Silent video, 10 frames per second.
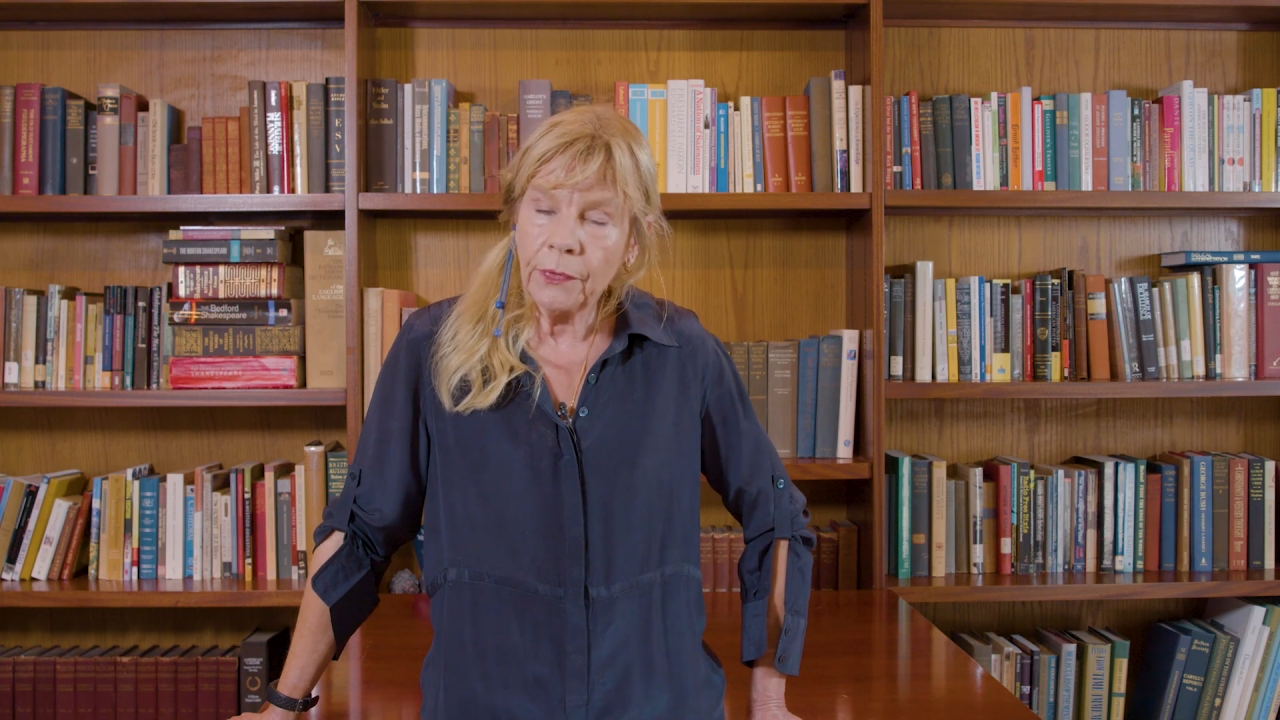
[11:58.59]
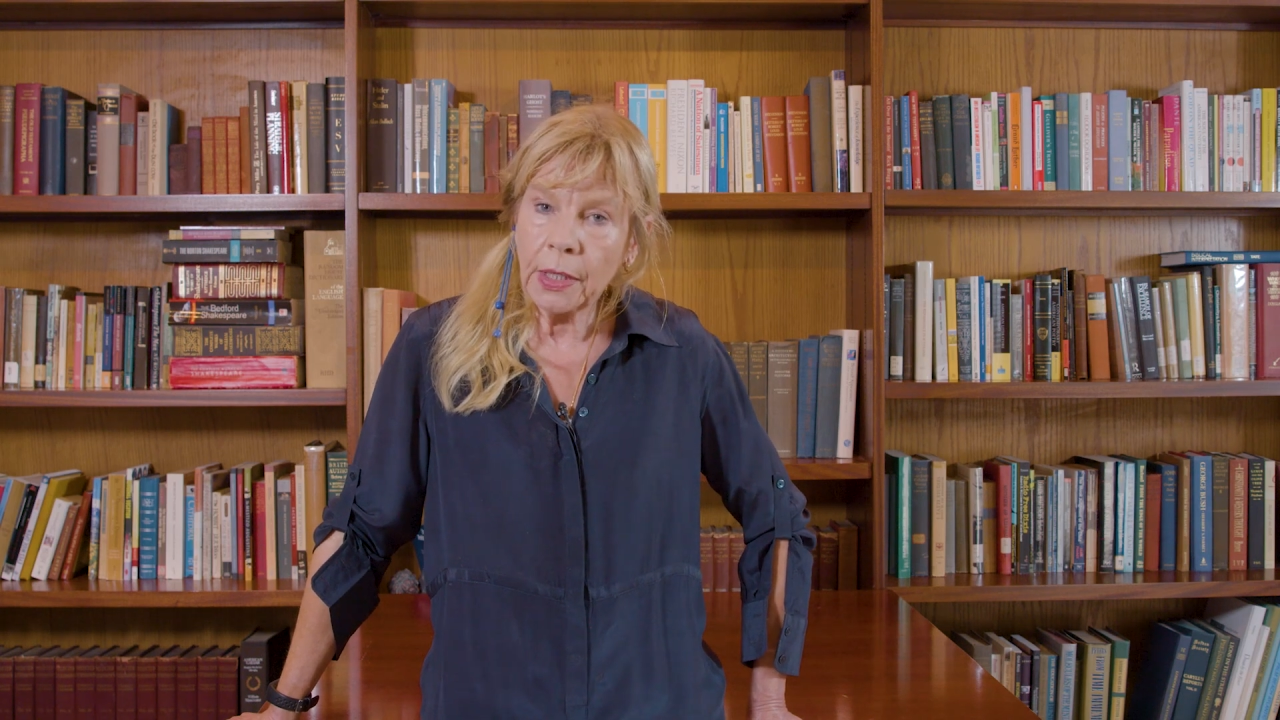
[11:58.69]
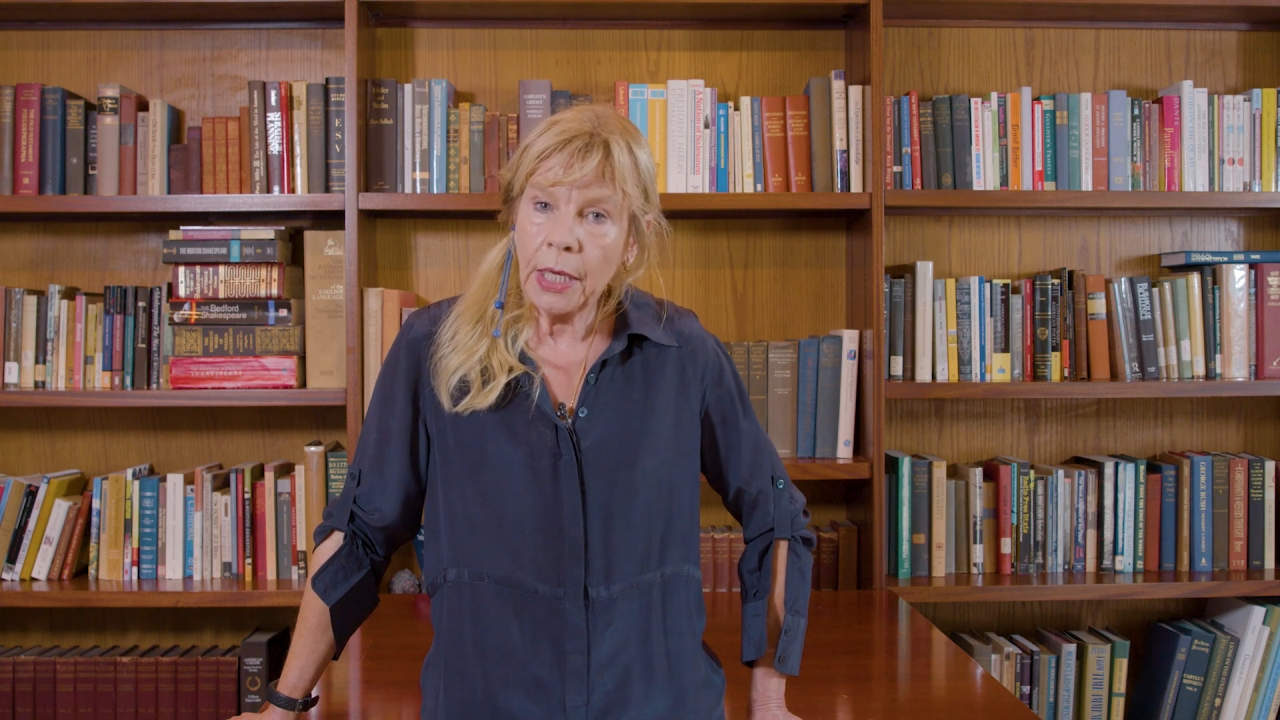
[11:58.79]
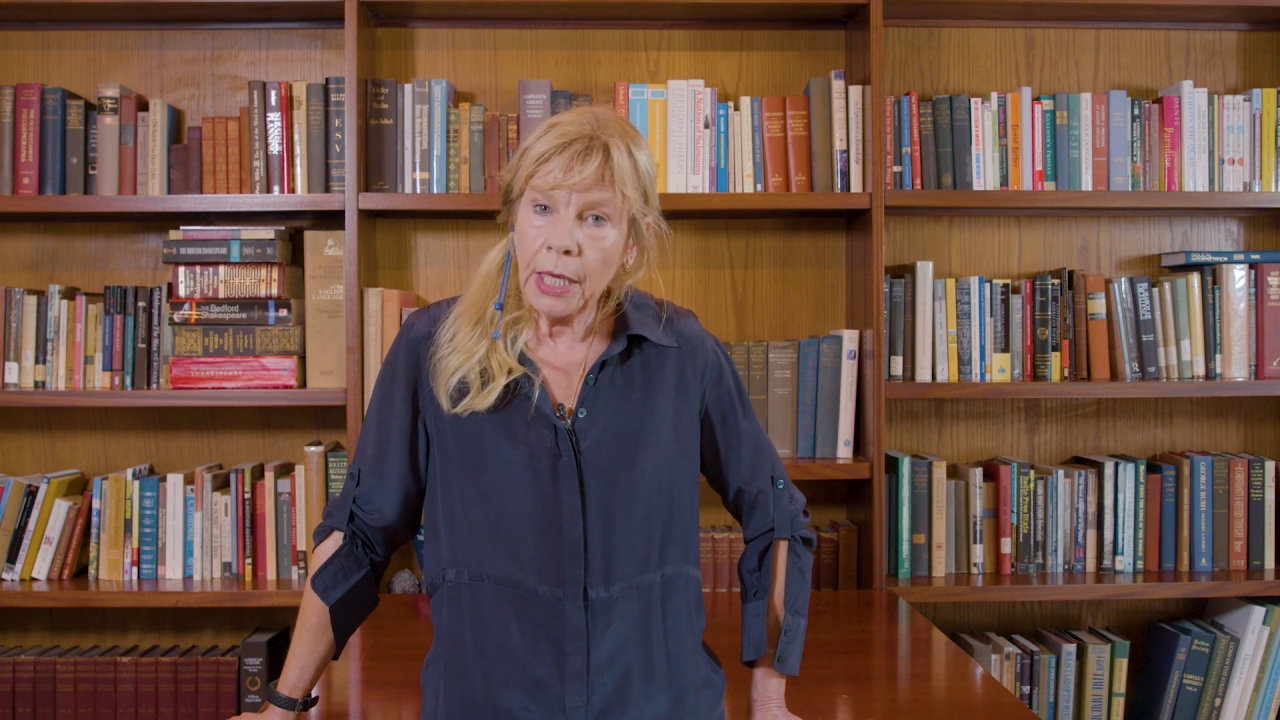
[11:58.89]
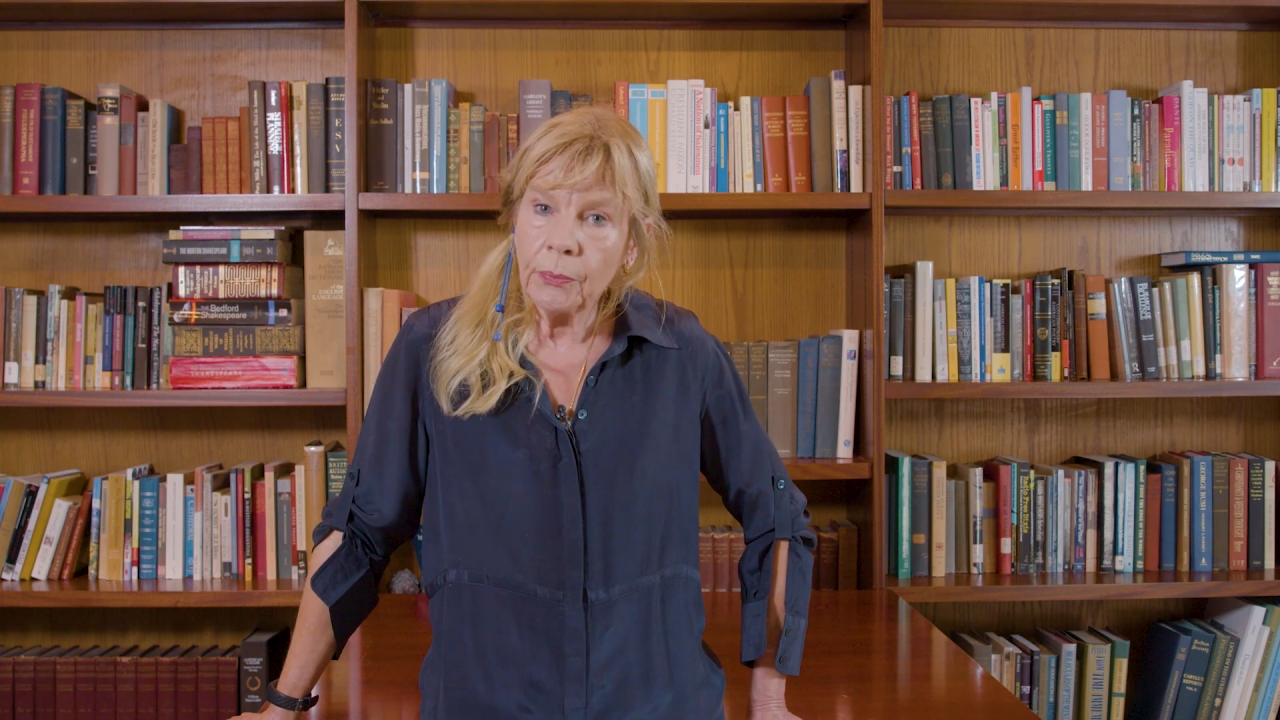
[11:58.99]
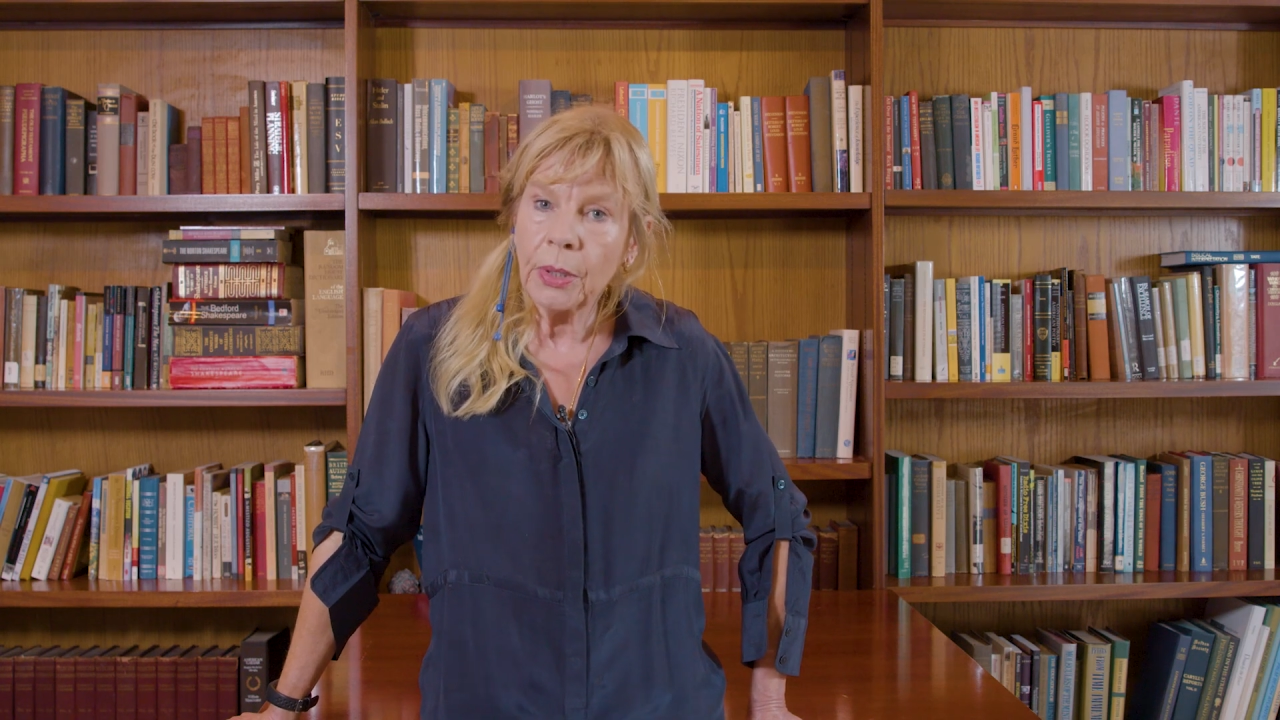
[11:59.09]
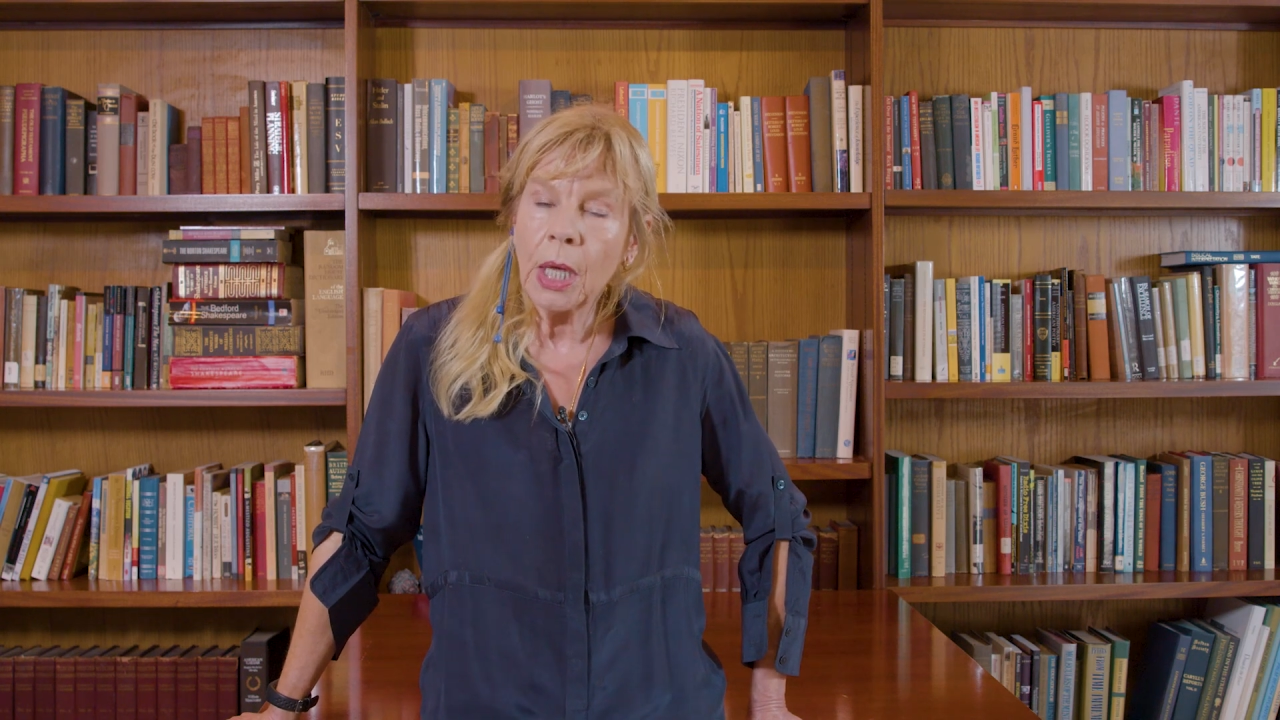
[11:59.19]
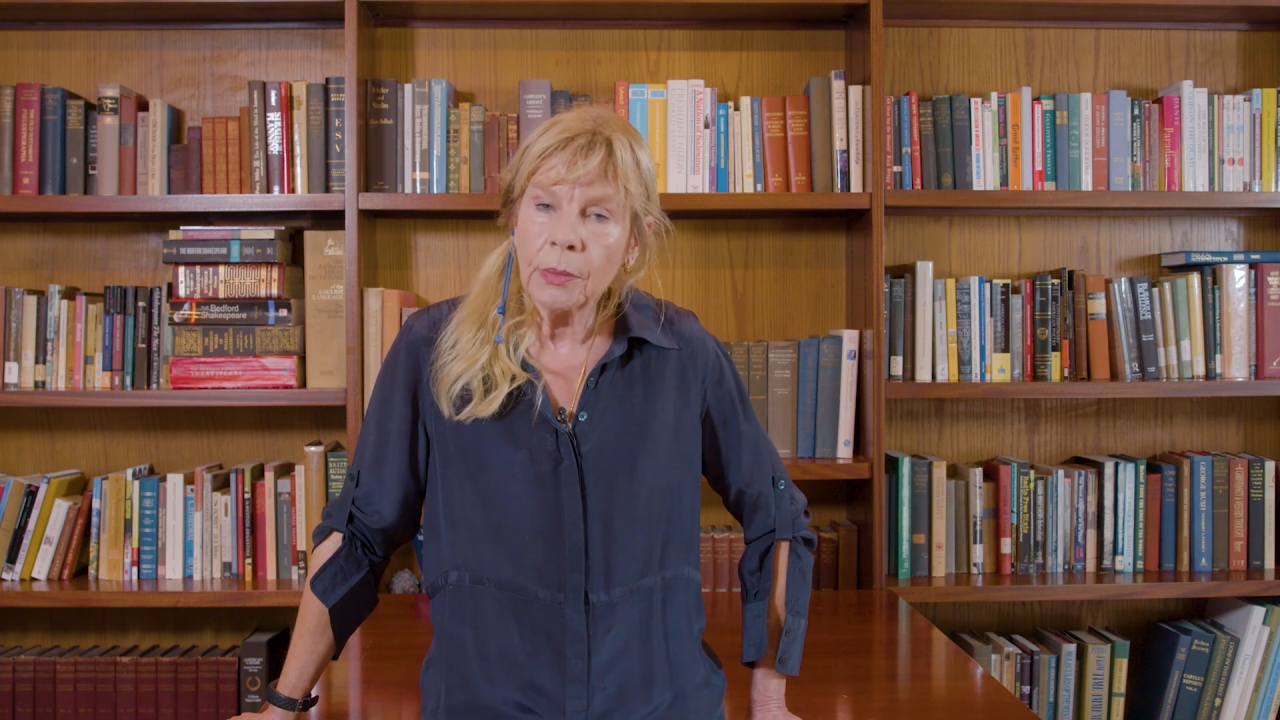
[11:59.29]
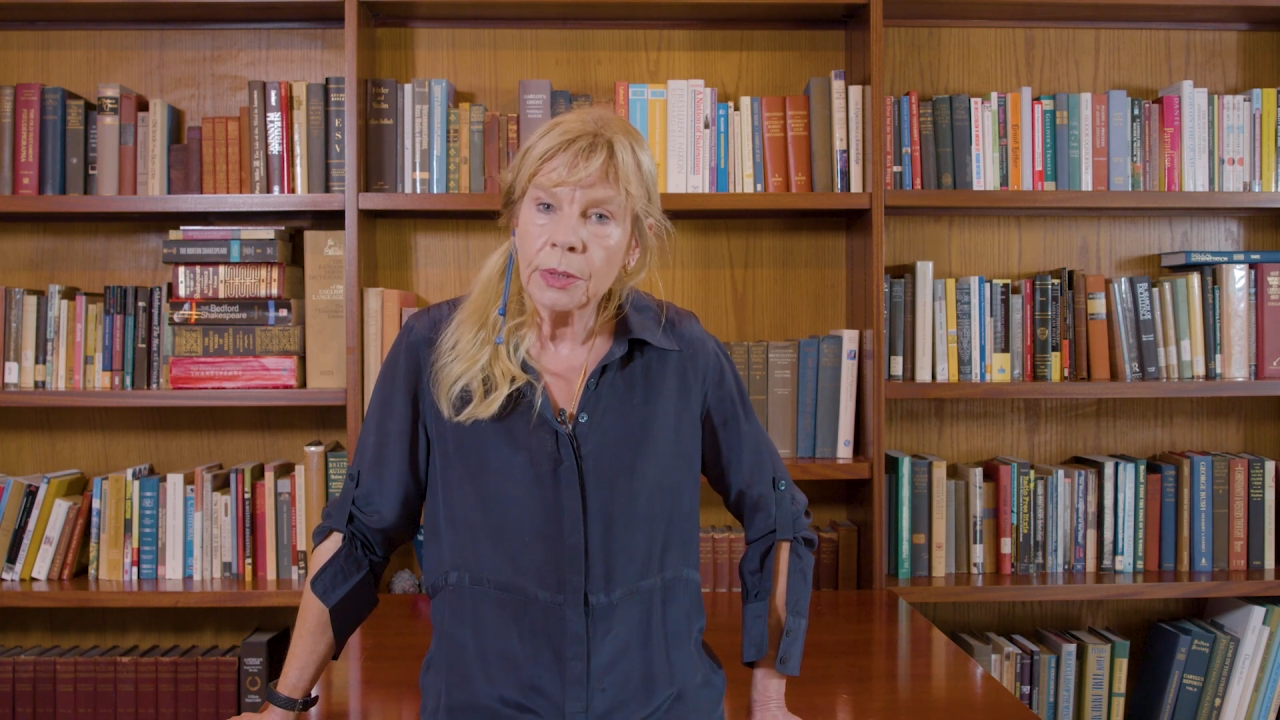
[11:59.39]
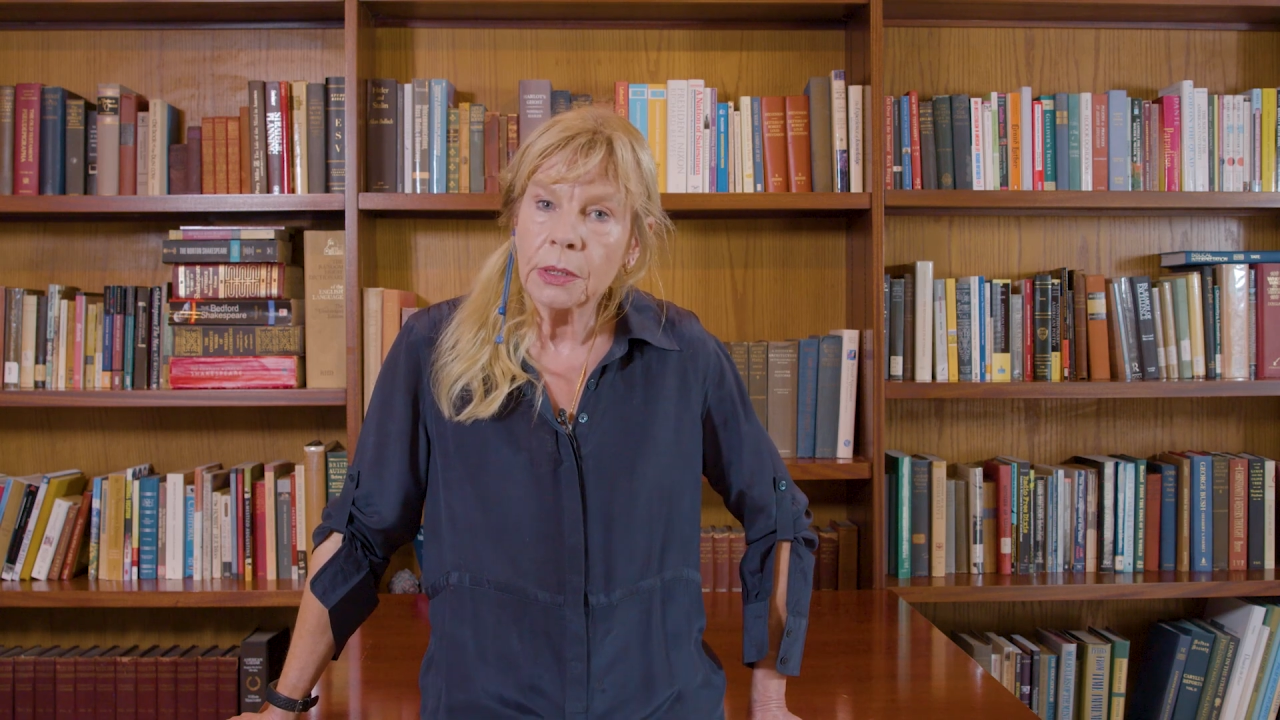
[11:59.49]
the king
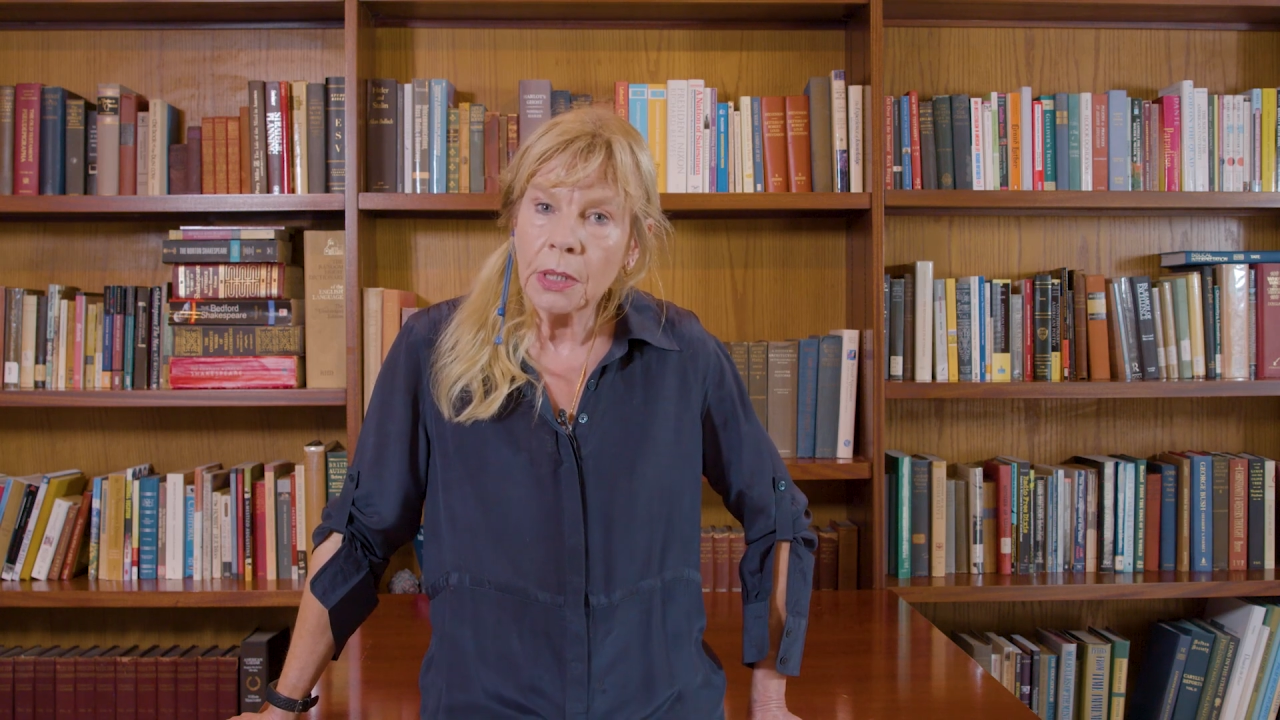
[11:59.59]
becomes a